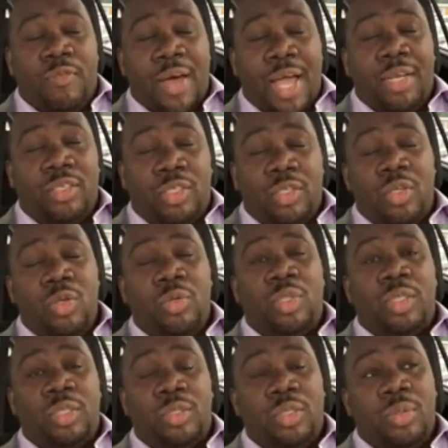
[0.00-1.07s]
find a
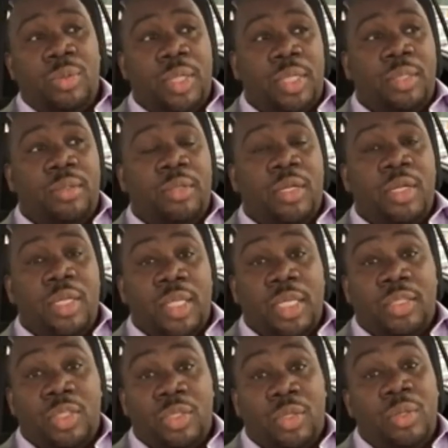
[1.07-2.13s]
solution to it.
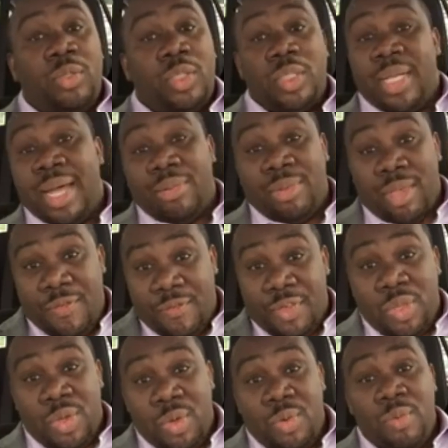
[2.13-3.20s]
There's a solution out there
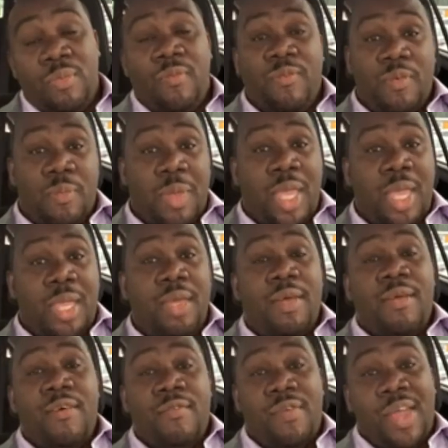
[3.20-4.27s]
for you, for me,
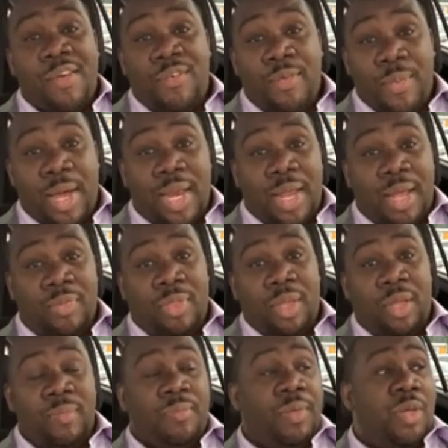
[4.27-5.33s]
for everybody out
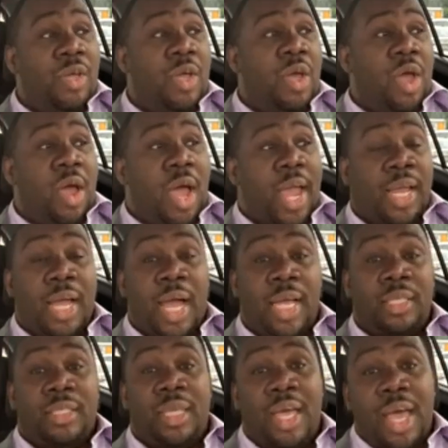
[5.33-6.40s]
there. All right,
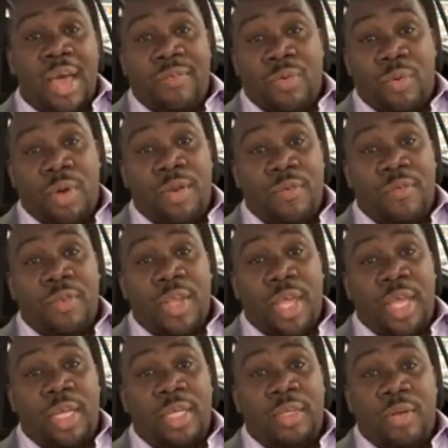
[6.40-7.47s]
guys, have a wonderful
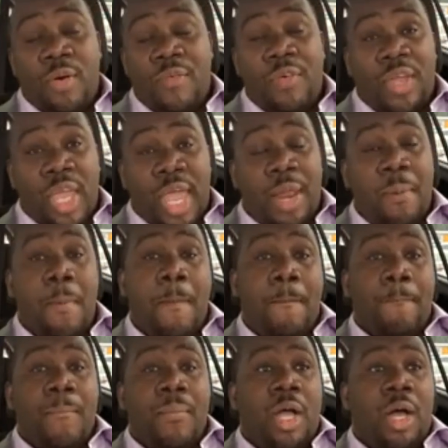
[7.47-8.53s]
day. Don't forget,
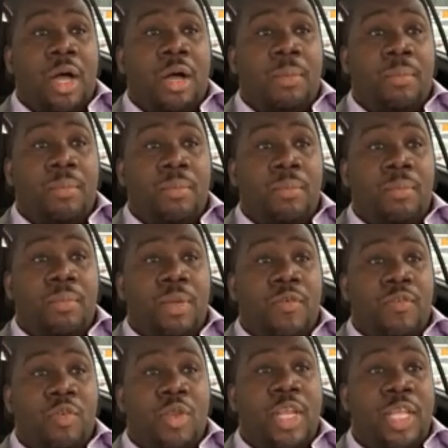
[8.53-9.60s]
um,
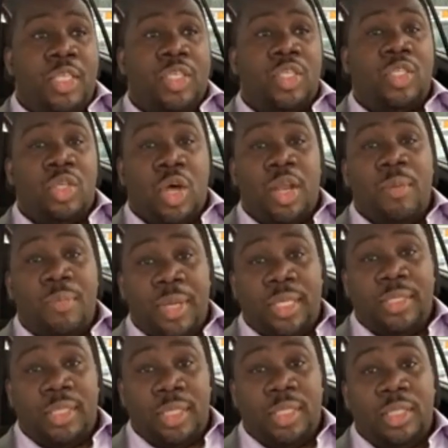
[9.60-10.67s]
if you need to start a
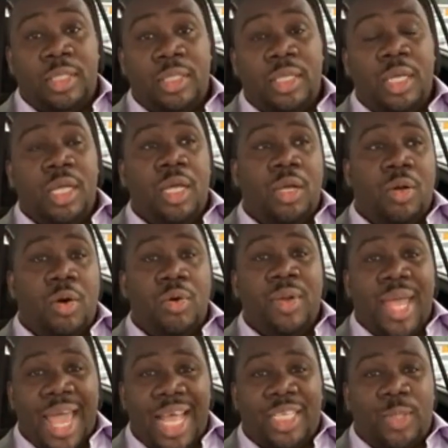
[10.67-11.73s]
business, go
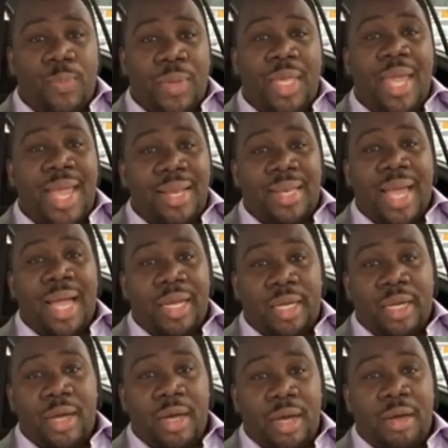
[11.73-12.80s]
to
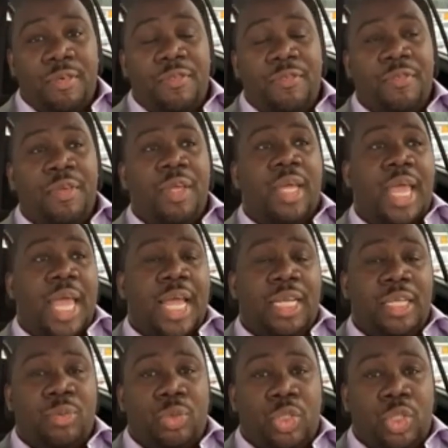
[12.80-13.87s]
sba.gov
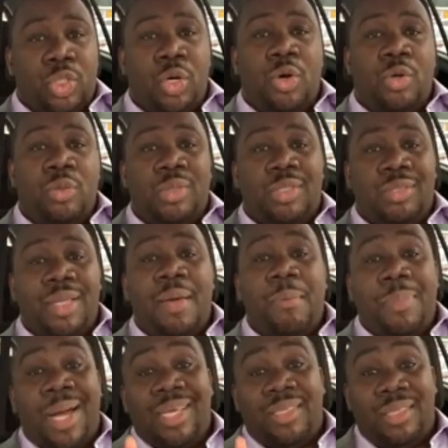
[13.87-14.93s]
and it will show you
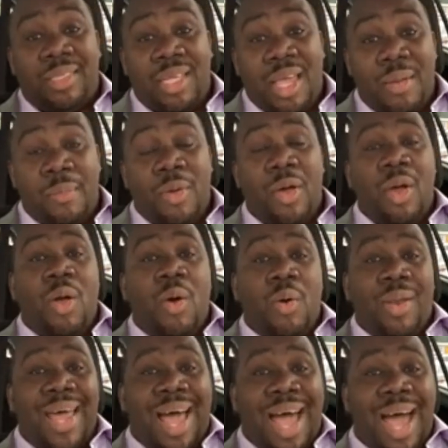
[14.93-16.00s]
step by step
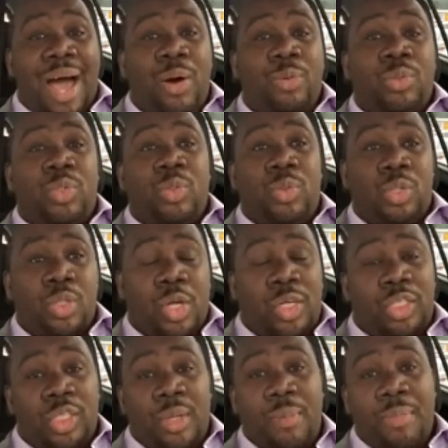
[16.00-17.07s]
on how to
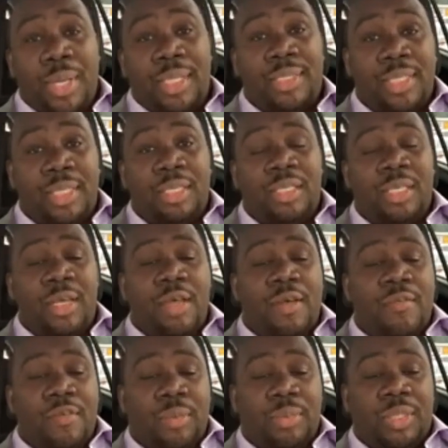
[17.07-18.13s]
start your business
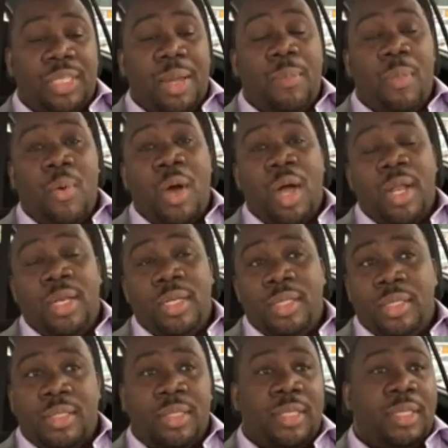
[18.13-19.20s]
from step one
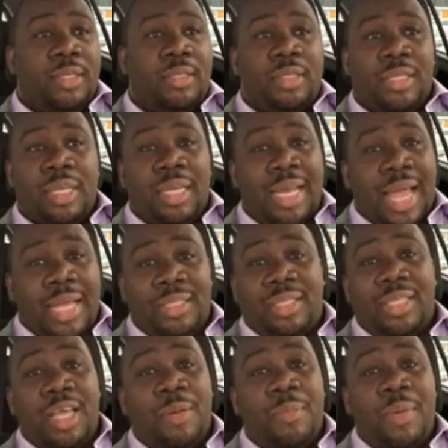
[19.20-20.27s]
to the to the last
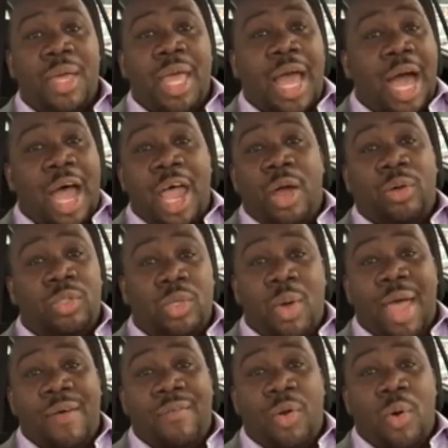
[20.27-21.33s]
step. I also
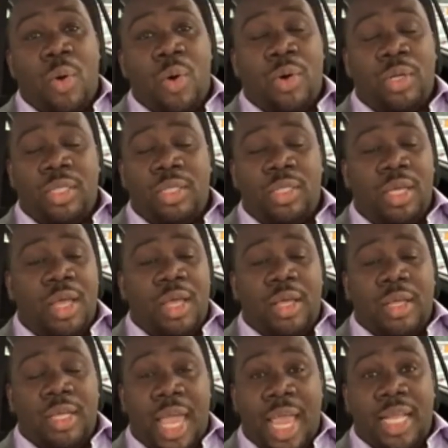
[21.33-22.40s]
have a course
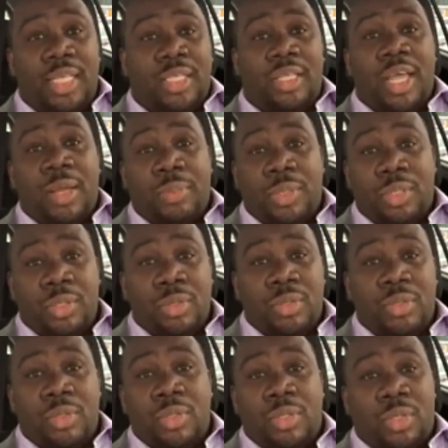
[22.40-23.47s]
eight steps
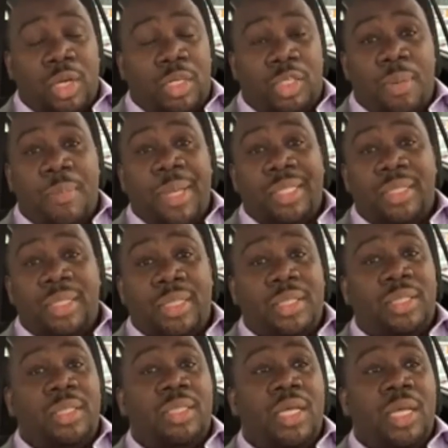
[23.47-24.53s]
to, to start your
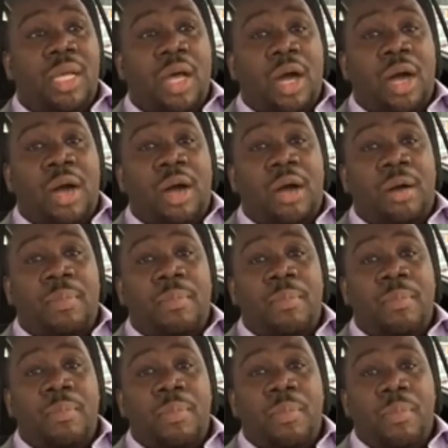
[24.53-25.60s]
business.
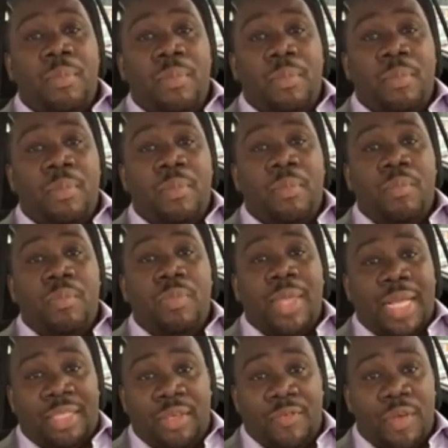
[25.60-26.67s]
Um,
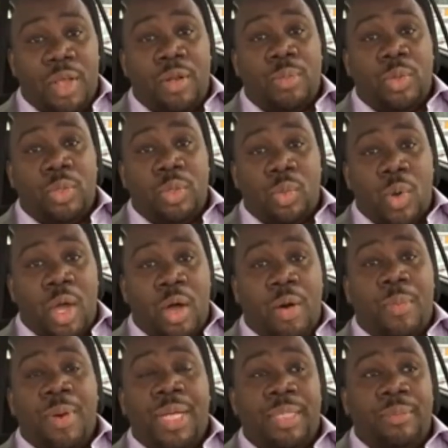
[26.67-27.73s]
that's available as
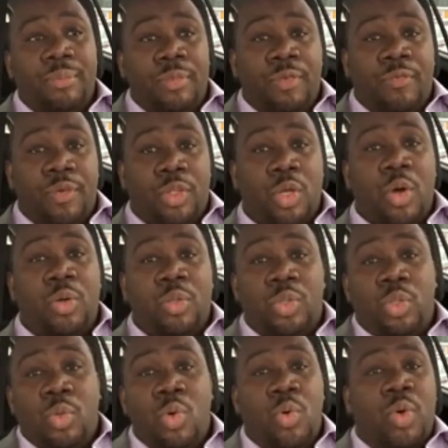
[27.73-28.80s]
well. But for
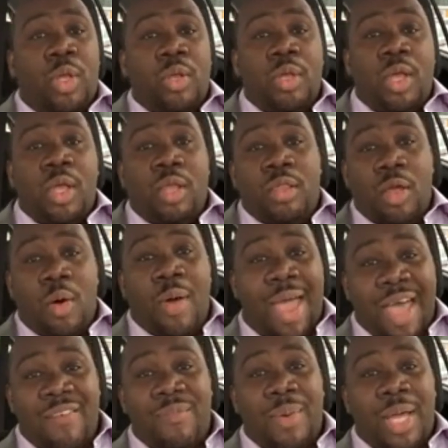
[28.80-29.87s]
those who don't
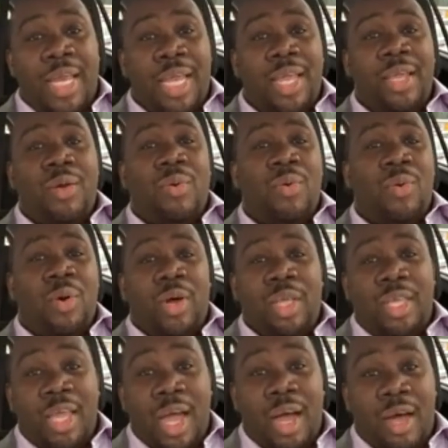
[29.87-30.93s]
have money, who are
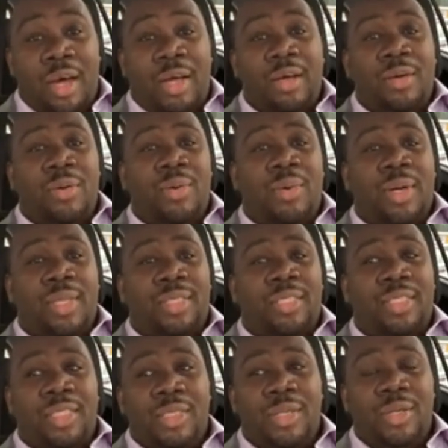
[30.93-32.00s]
young, who are
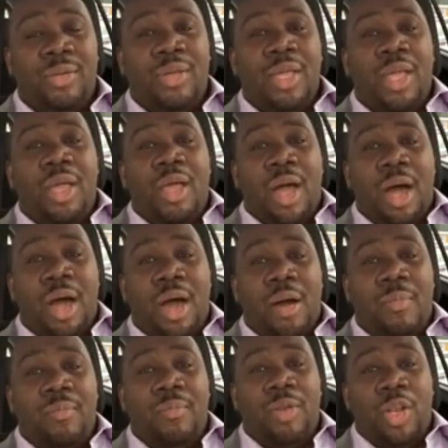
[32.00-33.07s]
still
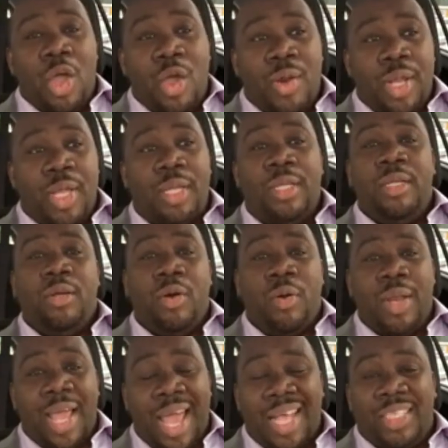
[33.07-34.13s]
um, learning,
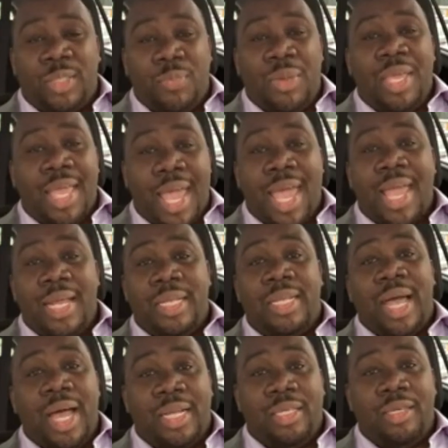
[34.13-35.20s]
go to sba.gov